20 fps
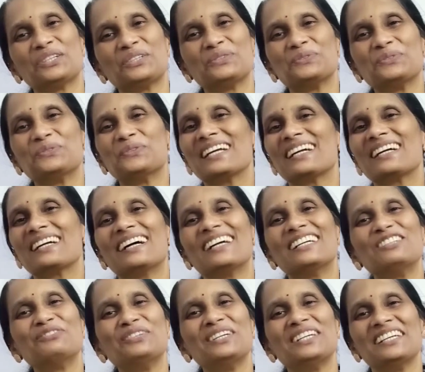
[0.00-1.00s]
why can't
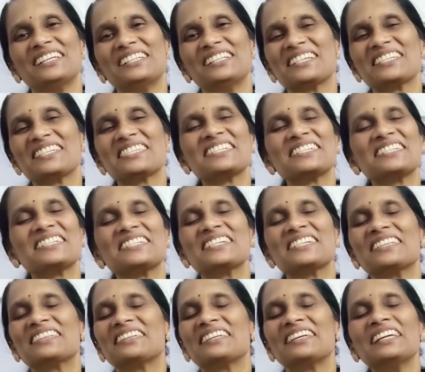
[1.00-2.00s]
we just
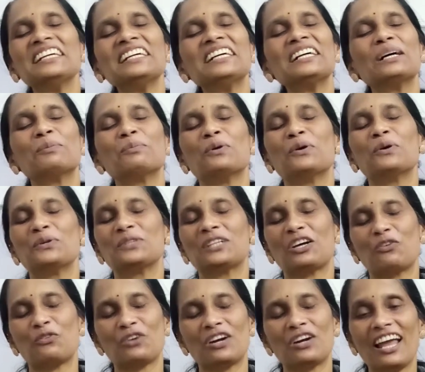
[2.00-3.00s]
think about
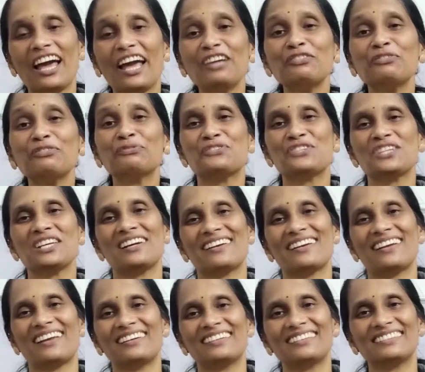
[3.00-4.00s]
our life,
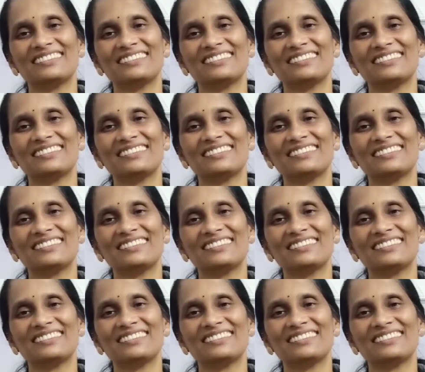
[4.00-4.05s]
children?